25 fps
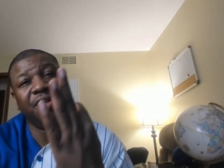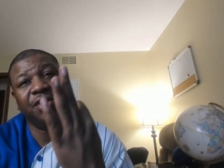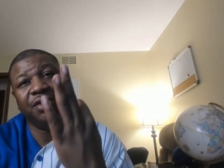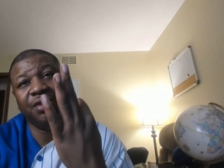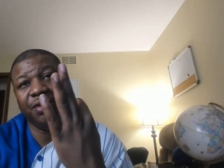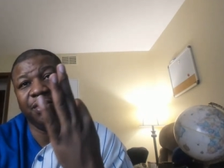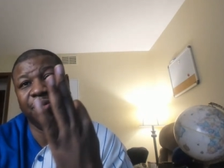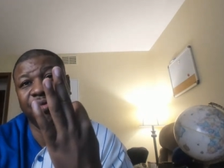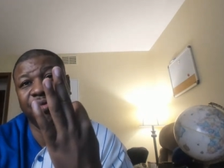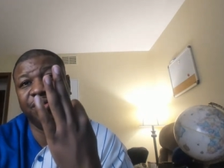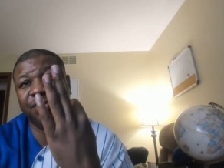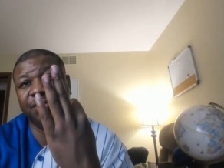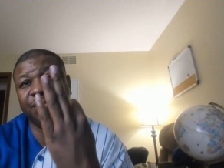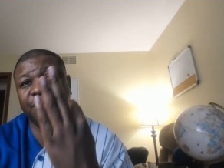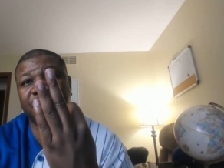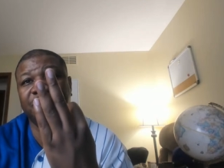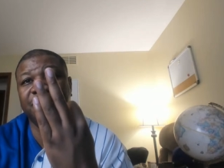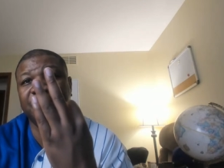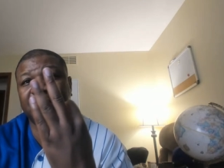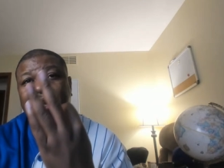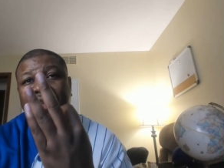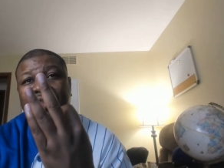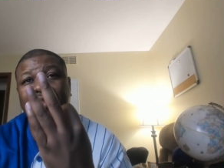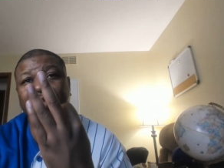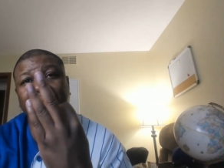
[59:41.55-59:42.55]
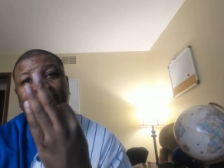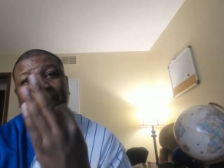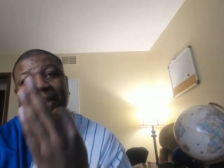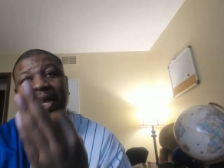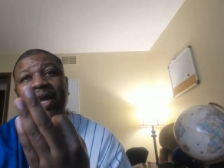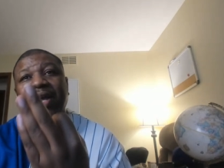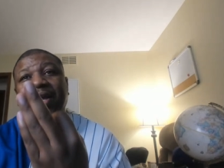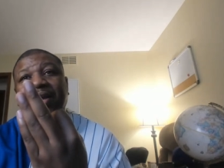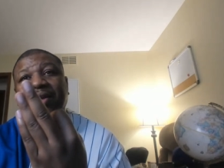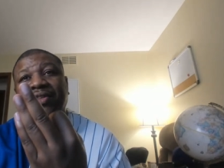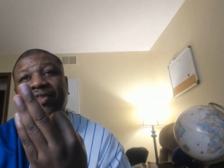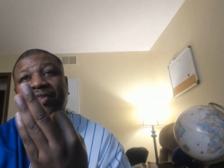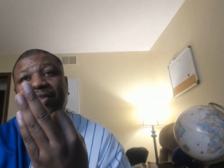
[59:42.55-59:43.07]
Those three major
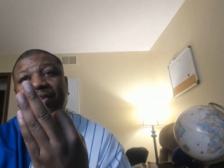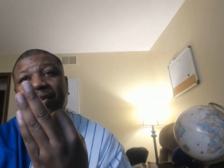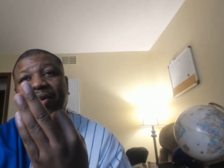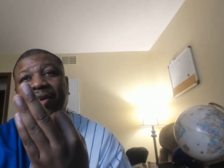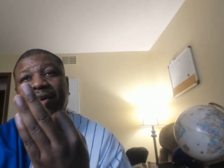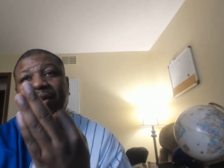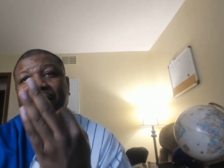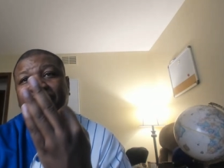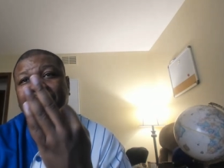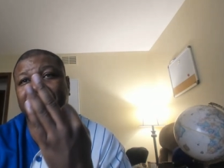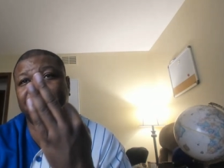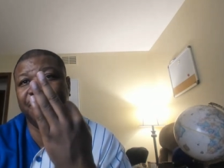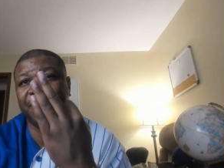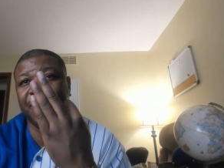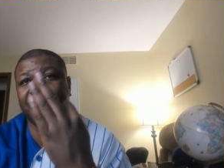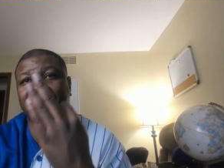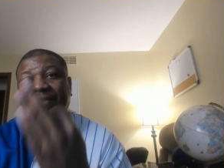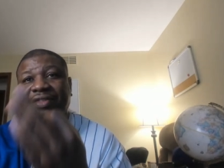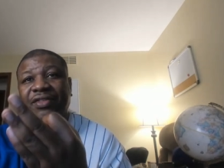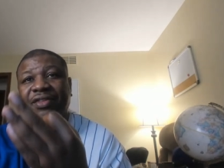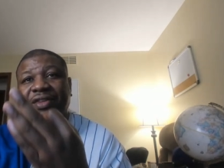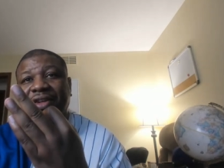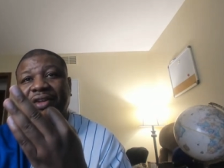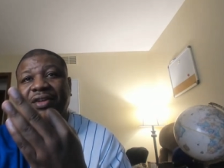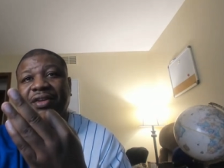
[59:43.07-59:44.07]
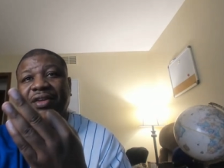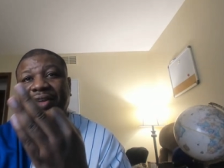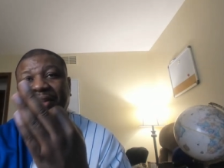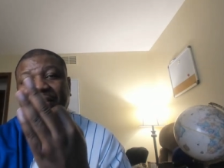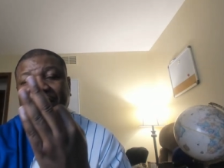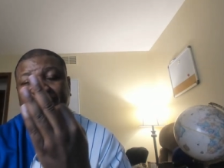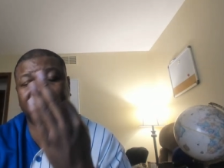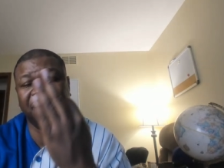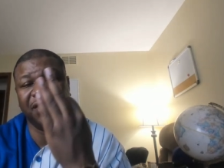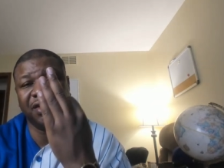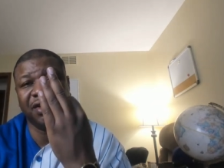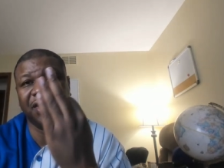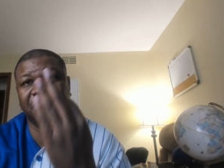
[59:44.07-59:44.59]
banks are invested
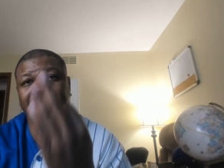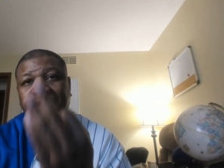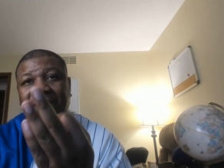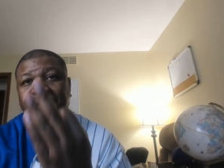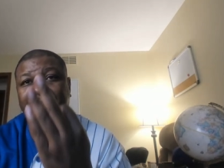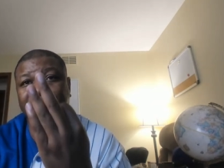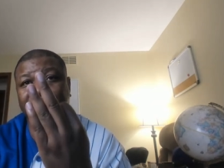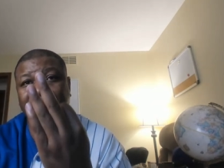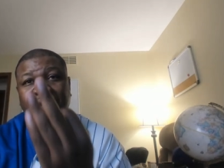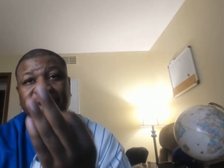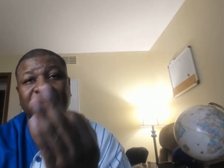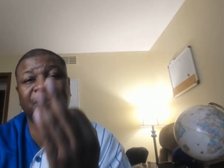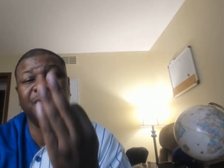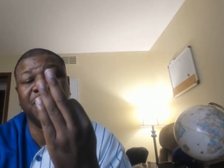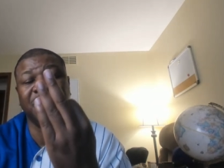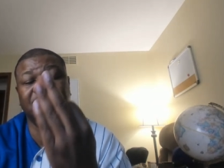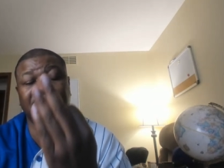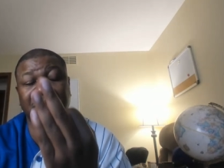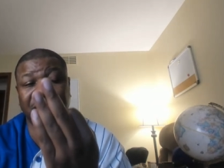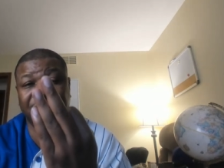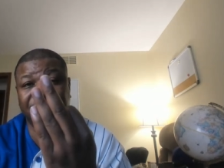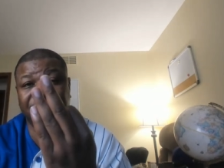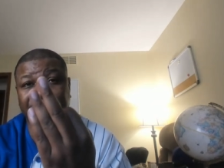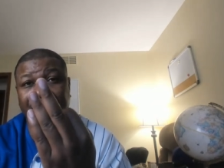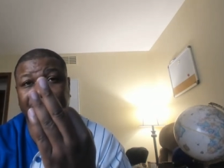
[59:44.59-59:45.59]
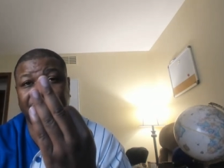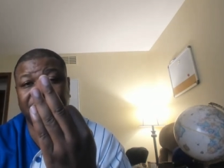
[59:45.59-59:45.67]
into the WWE.